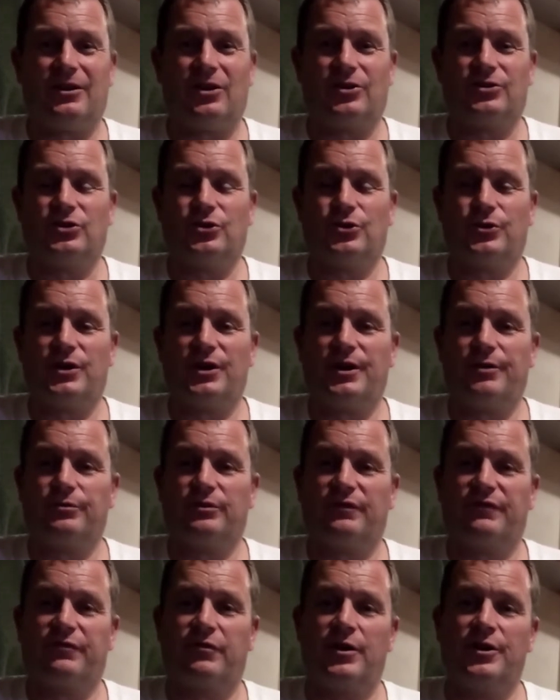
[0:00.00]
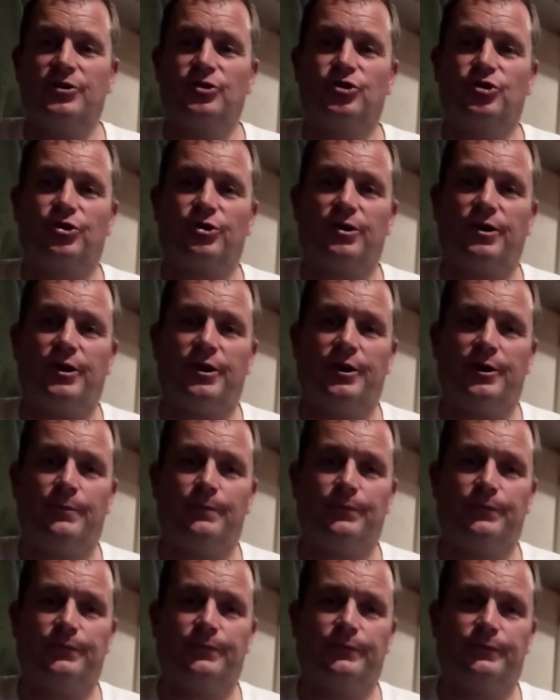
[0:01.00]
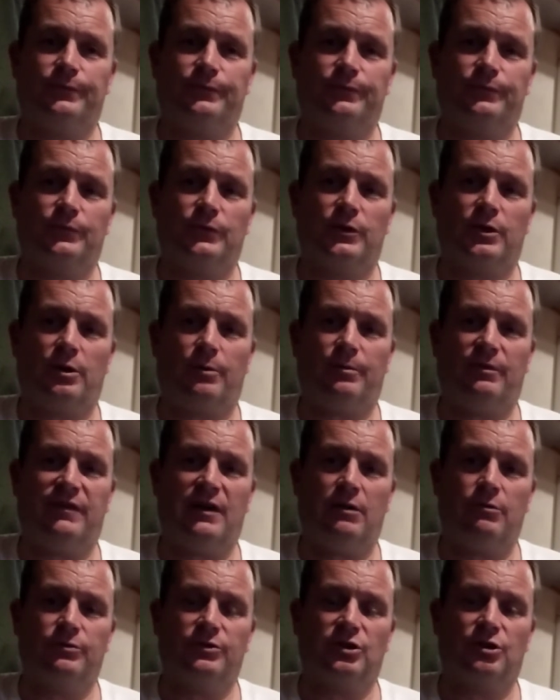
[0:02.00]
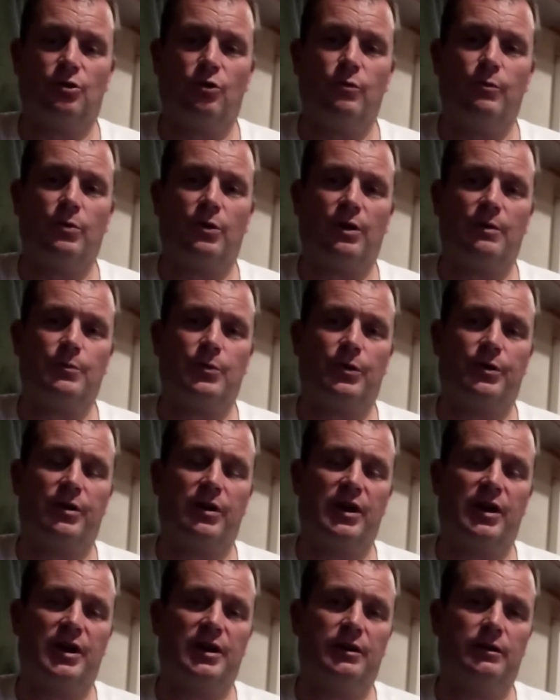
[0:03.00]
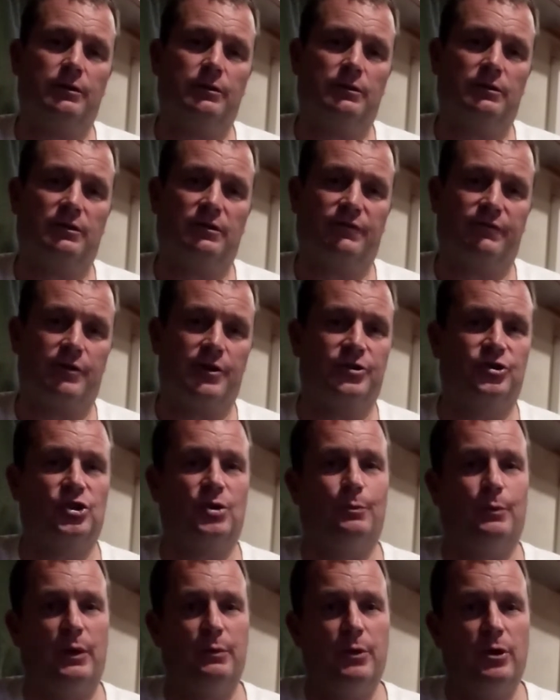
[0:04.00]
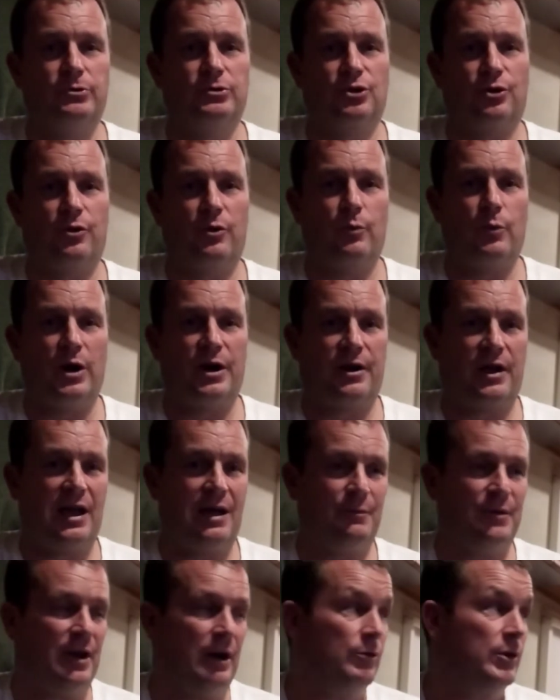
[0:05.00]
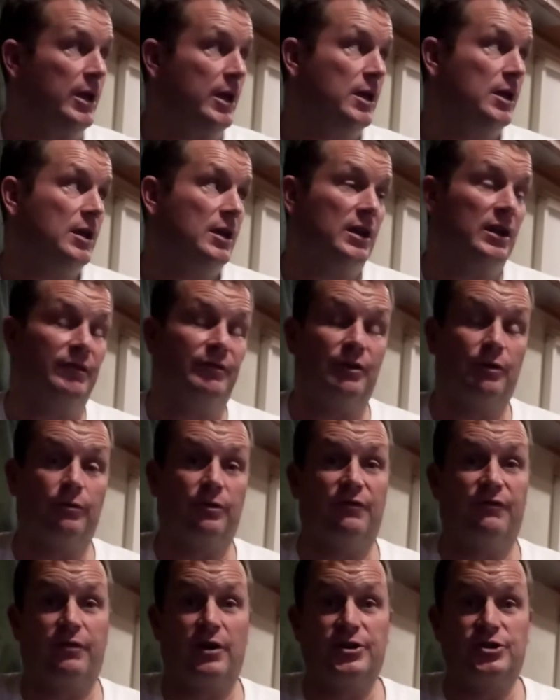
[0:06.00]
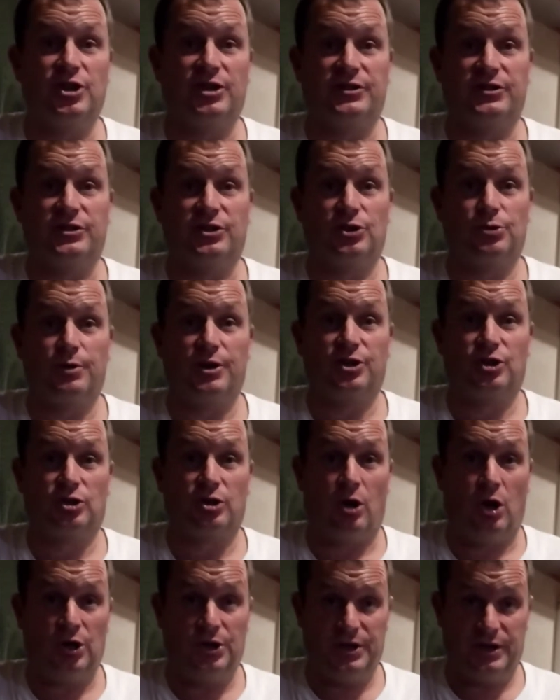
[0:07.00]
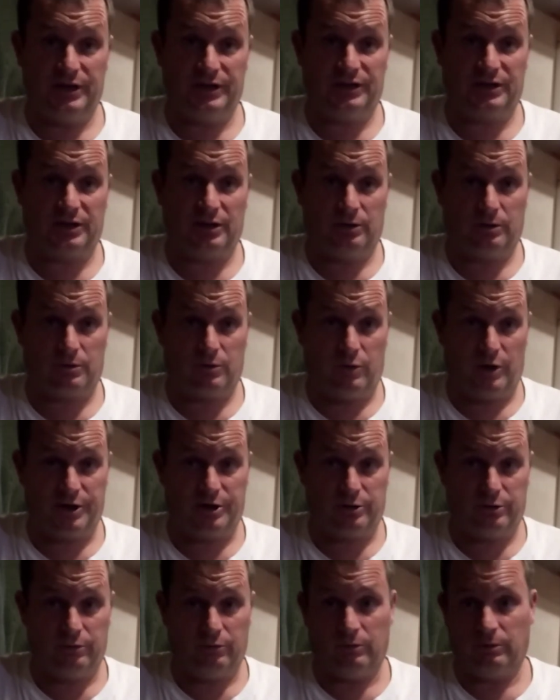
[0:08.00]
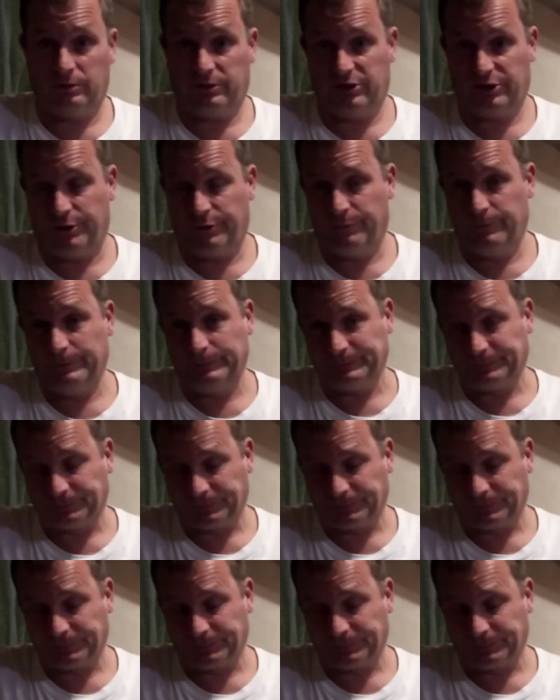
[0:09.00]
I took it out the fridge a couple of hours ago, but I put it in the fridge in my motorhome where I am now. Even though the fridge isn't switched on, it's still quite cool. So